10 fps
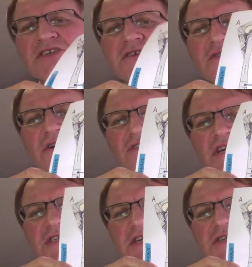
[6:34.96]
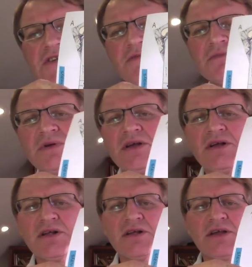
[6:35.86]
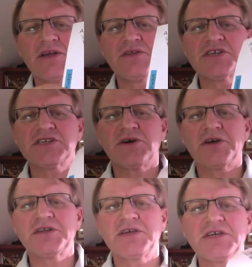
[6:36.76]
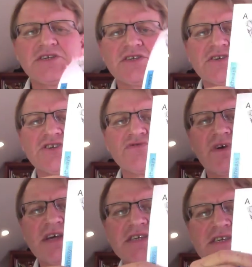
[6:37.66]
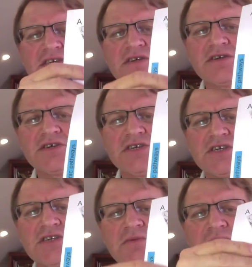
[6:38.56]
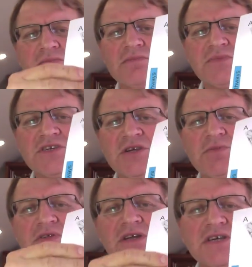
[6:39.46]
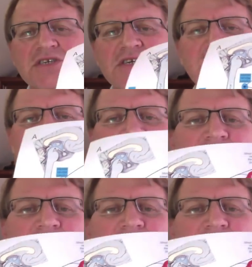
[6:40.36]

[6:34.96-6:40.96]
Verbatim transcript: and digest system and this side is the stress system, the sympathetic system.